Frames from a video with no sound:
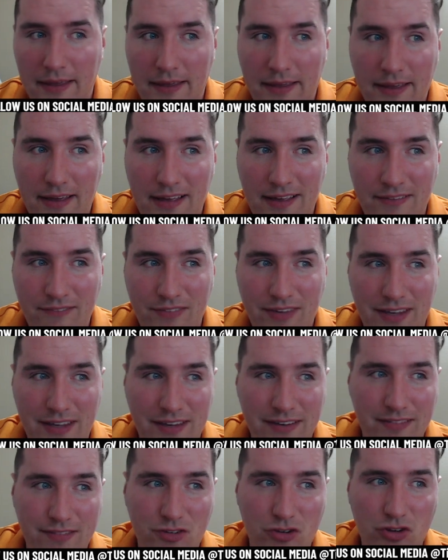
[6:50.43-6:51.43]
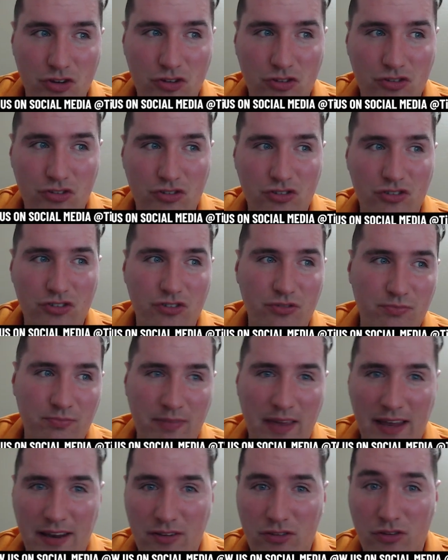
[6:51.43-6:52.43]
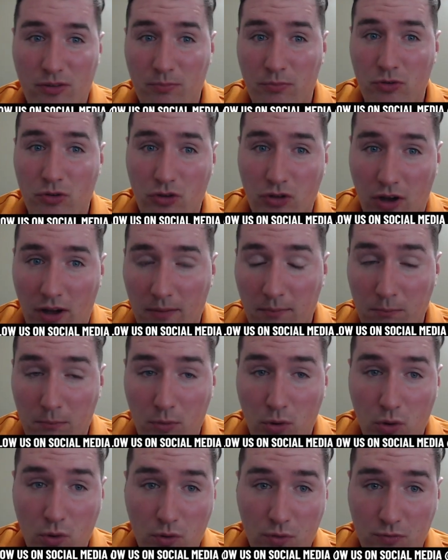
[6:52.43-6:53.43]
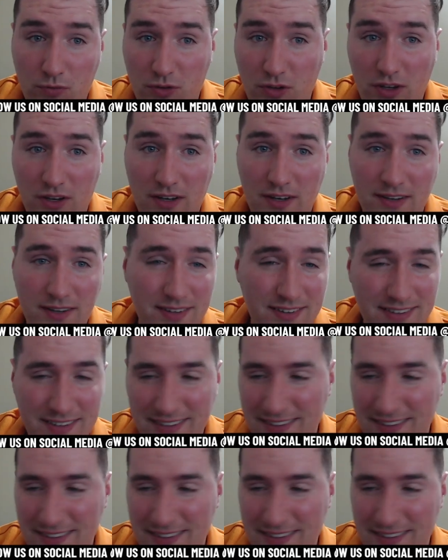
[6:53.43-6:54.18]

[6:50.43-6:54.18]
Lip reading: I mean, just made some dumb moves and